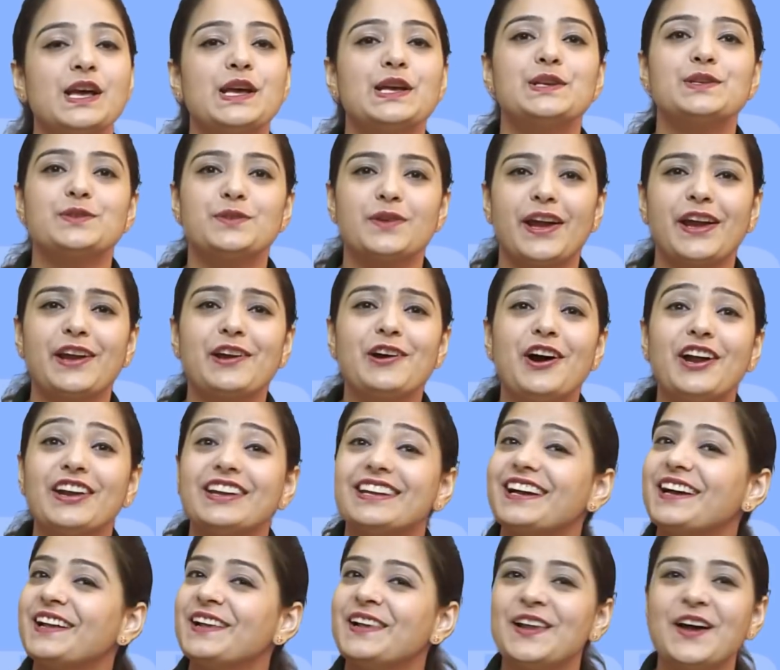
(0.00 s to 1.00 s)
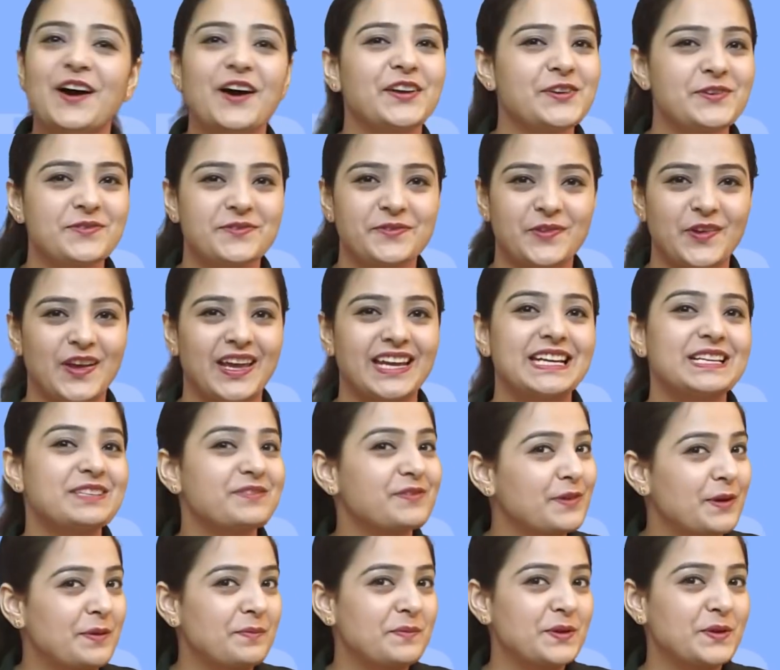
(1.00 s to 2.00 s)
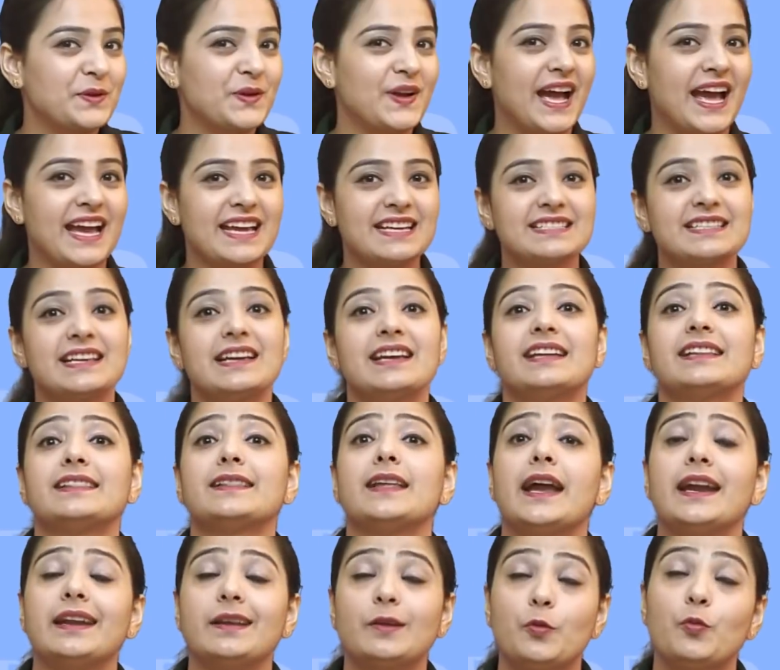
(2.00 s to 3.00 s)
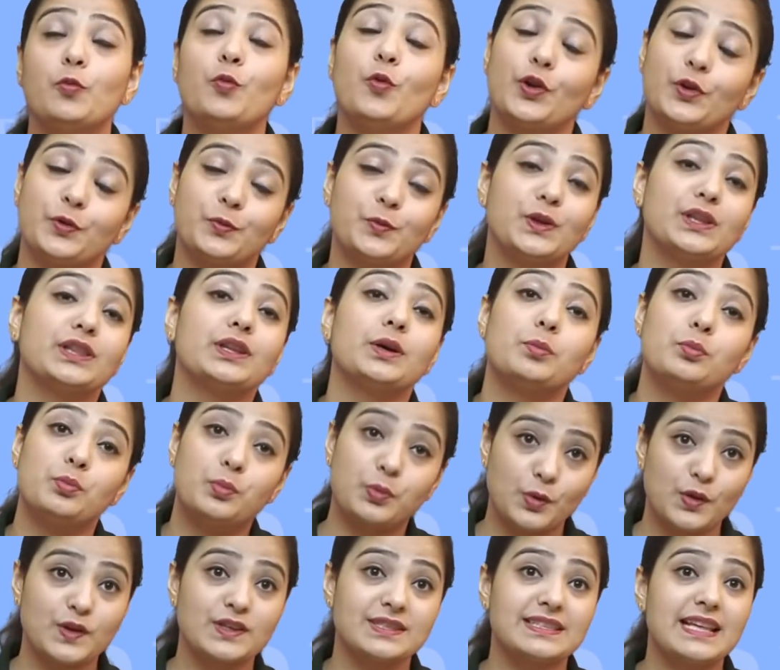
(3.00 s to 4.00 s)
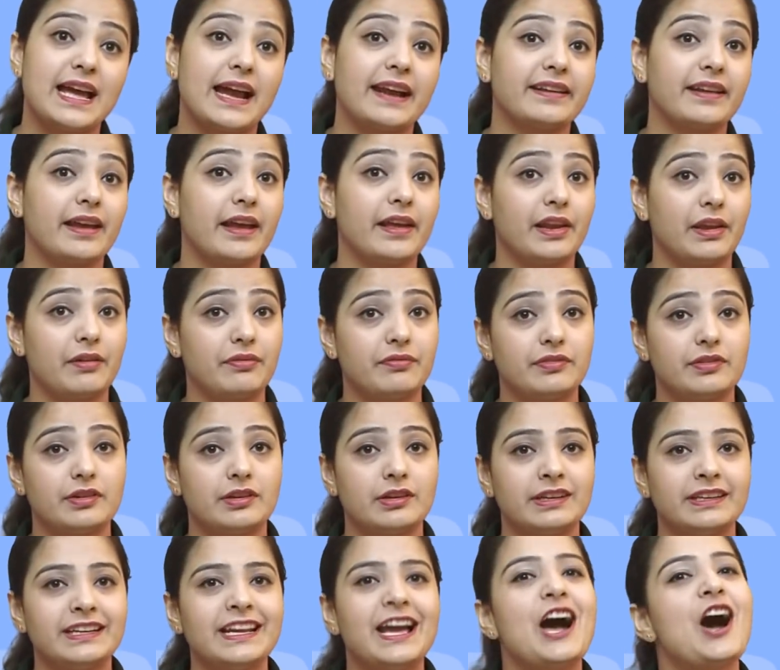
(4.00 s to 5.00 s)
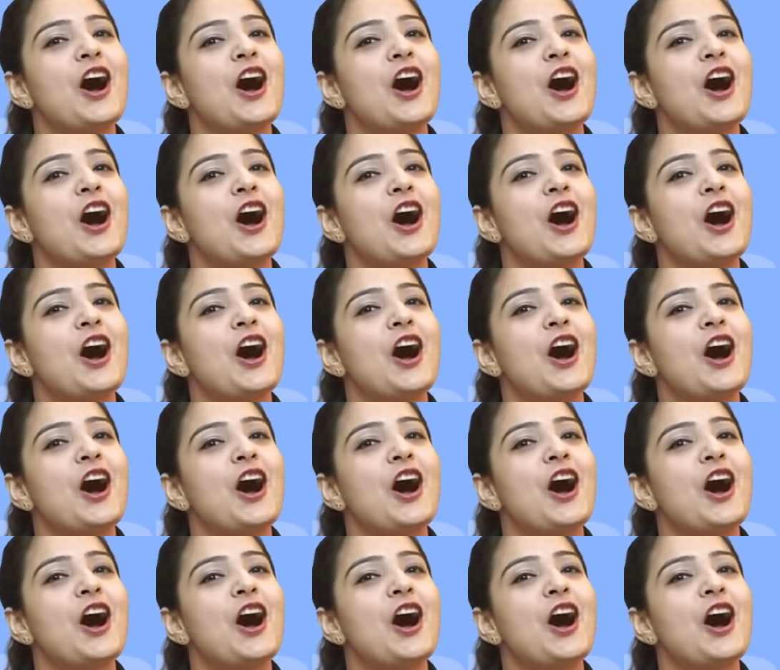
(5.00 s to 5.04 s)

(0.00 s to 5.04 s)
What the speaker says: so I got a lot of queries from you guys that what were the books that I referred,